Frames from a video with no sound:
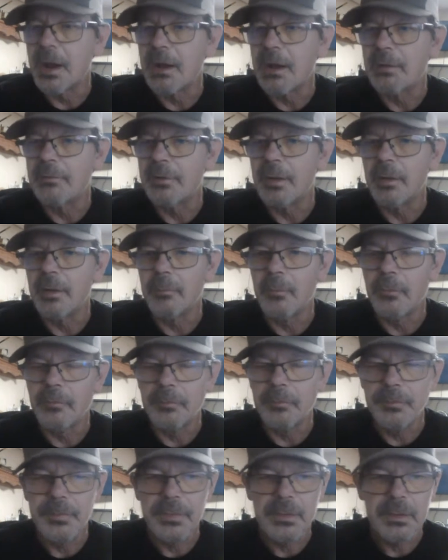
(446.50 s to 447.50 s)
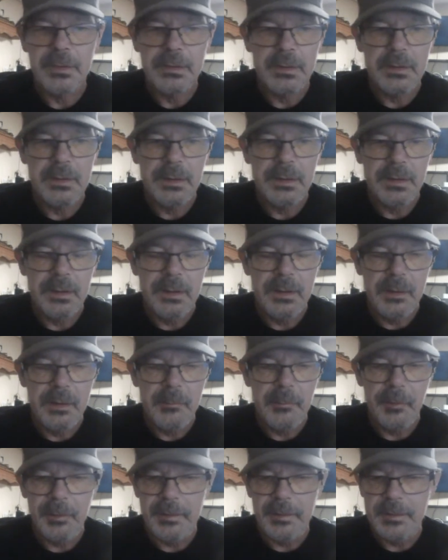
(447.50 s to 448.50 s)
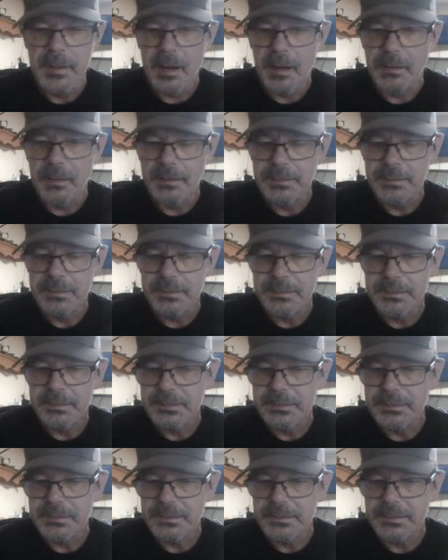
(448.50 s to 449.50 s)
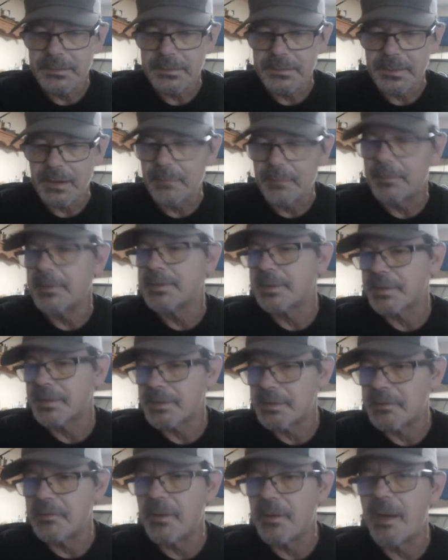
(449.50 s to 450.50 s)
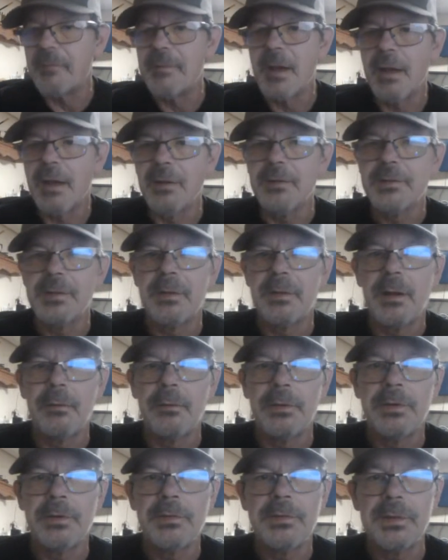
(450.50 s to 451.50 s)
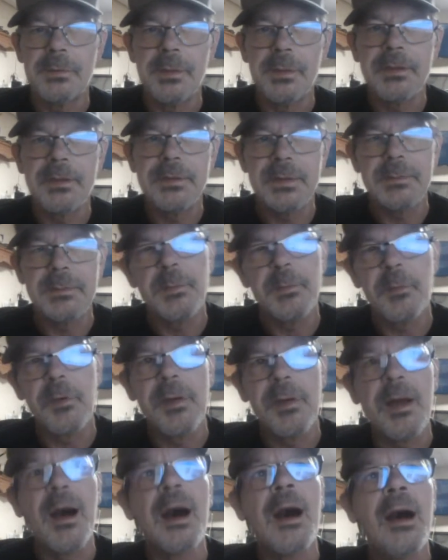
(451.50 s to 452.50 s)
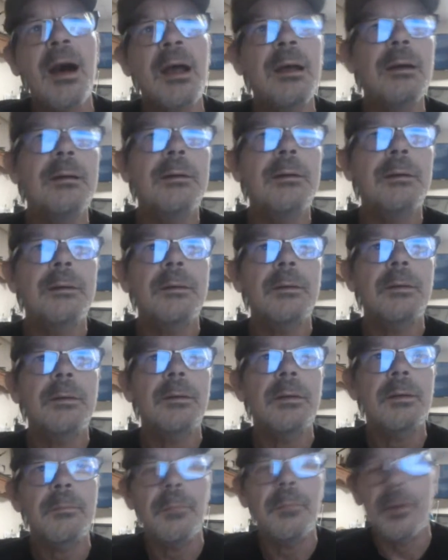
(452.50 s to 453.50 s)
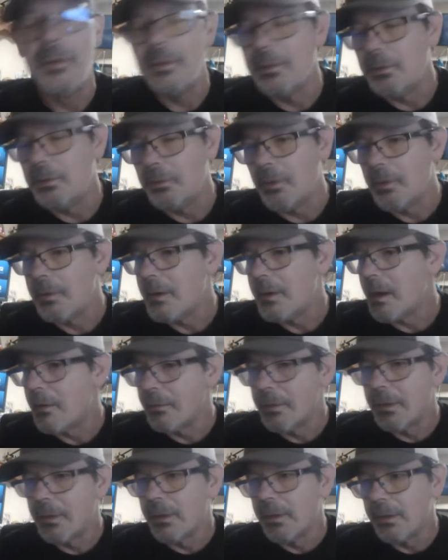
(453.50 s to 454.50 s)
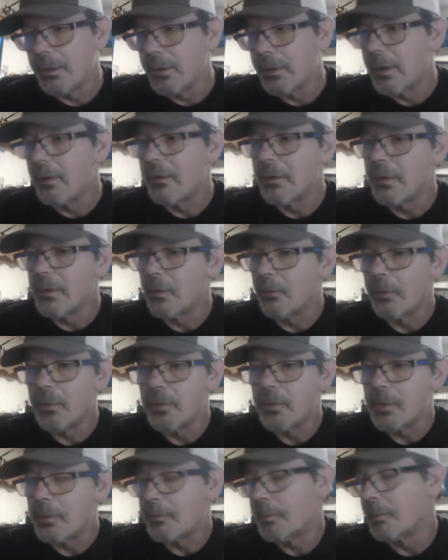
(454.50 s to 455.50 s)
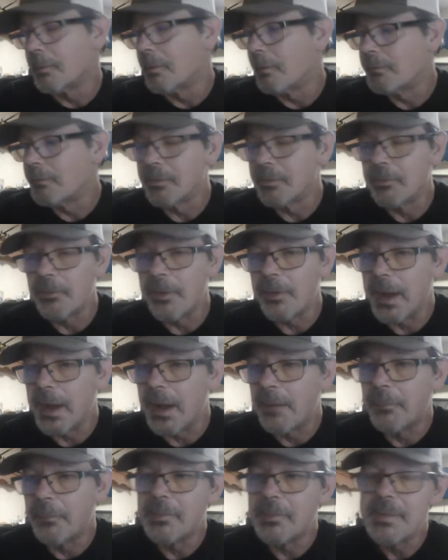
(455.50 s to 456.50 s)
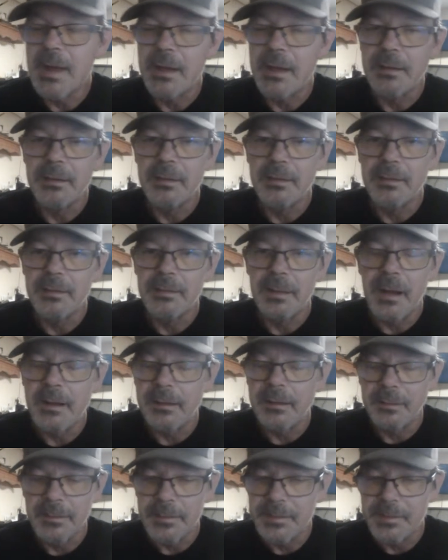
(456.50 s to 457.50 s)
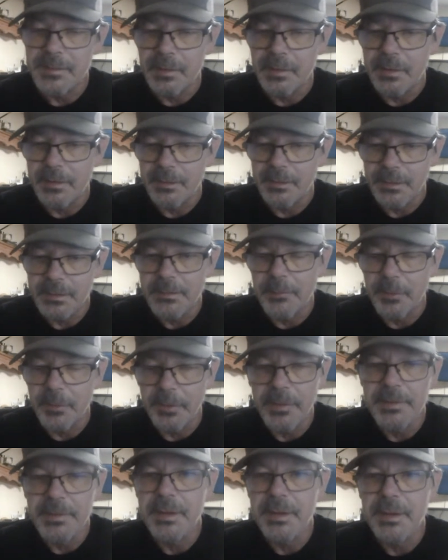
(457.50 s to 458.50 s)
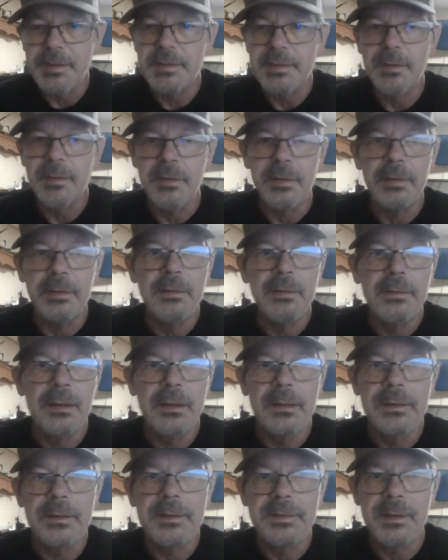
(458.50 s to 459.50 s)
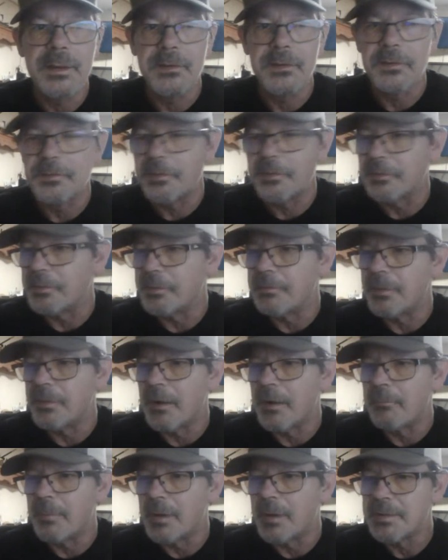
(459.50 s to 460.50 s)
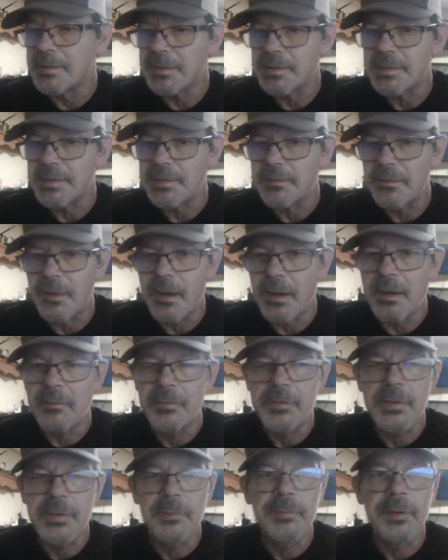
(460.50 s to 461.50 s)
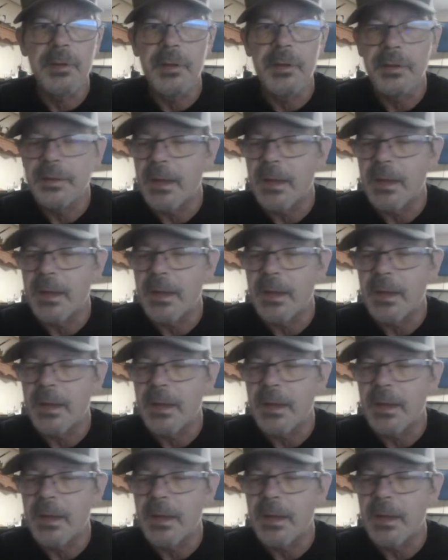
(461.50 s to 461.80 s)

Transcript: but that'll be $65 a night, which to me seems pretty high. But you are down in an area where you can put up to 3 campers onto the site. It's a pretty good sized site. I think he said it was 55 by 65 or something like that when he gets done developing it.